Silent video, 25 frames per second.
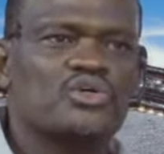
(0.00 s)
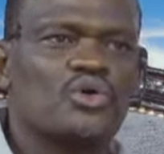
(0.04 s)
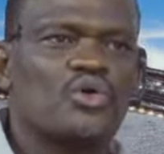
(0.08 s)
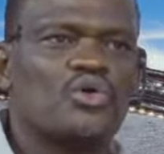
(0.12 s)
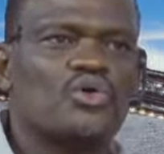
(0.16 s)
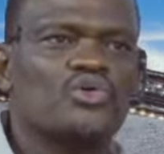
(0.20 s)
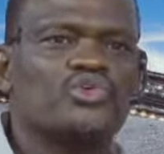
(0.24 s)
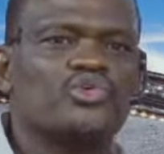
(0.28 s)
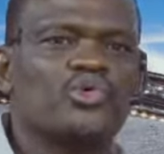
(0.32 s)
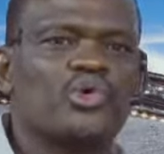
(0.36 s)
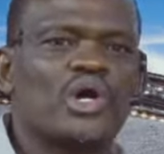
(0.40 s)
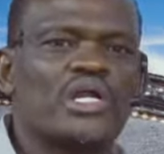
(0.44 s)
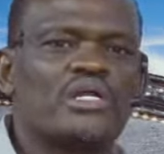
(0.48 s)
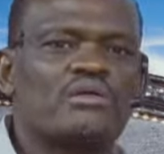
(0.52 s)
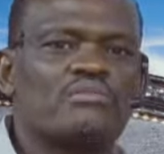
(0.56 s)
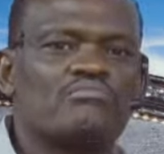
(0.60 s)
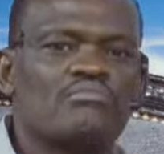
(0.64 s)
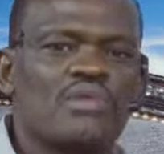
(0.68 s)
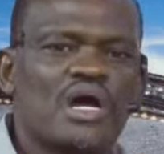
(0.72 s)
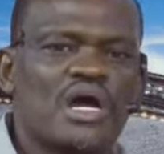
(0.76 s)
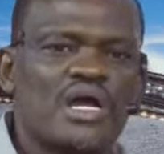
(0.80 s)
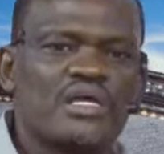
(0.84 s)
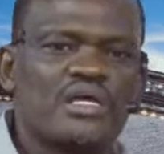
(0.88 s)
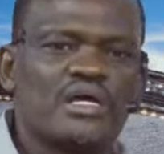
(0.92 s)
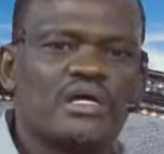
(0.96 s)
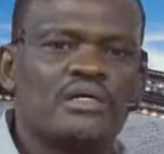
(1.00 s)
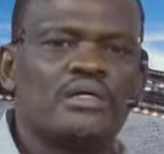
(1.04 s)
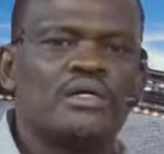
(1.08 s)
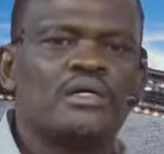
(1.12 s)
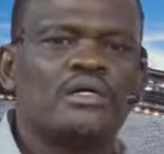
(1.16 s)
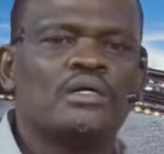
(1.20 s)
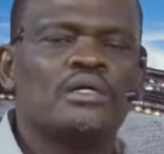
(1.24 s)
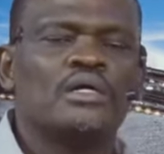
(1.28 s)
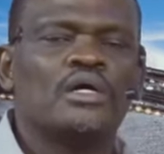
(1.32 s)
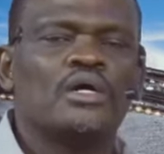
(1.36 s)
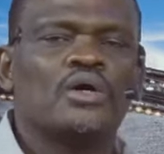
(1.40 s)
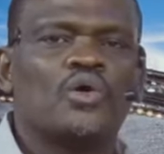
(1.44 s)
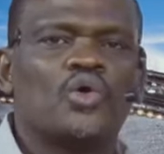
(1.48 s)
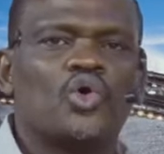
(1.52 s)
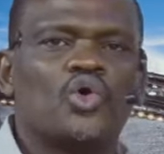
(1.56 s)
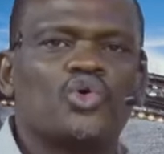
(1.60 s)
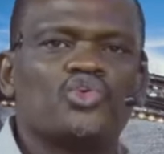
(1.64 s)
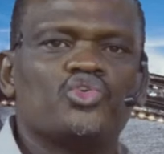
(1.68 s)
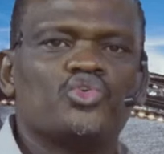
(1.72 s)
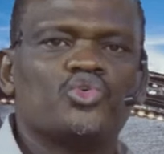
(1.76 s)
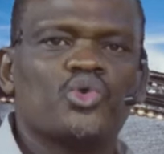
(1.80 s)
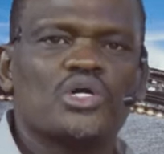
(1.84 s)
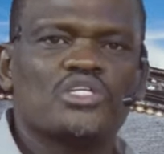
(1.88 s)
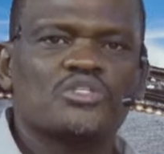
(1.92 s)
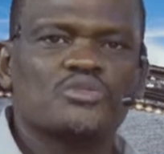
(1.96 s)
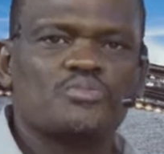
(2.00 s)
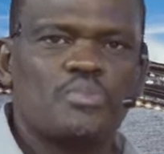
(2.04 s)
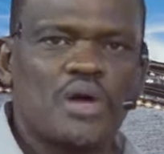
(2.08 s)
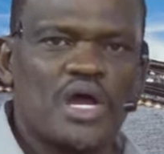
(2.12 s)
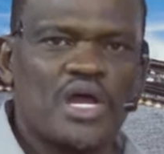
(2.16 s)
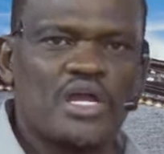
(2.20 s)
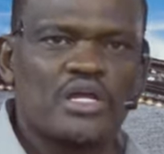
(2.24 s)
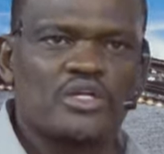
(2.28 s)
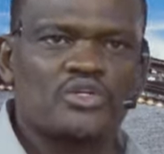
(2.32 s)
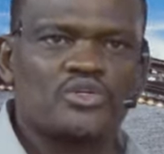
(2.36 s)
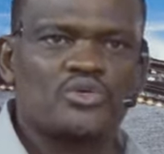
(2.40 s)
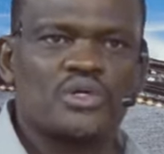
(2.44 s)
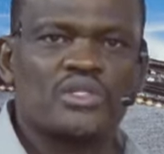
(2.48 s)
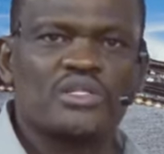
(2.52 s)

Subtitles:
or you admire, or you aspire to.